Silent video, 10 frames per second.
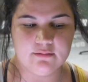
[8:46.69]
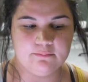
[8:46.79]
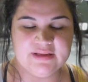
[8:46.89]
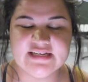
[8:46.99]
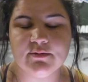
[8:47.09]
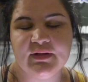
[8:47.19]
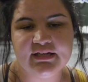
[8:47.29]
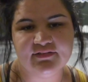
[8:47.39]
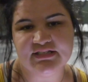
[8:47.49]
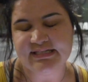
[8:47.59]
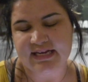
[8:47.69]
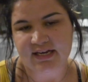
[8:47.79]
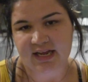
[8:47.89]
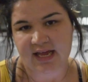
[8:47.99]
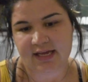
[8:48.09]
Because we lived in San
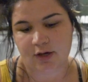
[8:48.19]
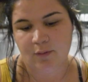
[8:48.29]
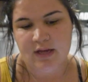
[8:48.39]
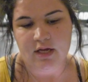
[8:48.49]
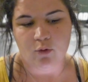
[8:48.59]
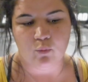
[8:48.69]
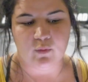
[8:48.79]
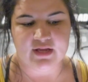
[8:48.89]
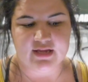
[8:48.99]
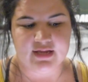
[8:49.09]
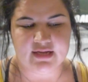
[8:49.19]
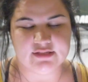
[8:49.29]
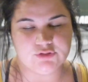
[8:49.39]
Diego, we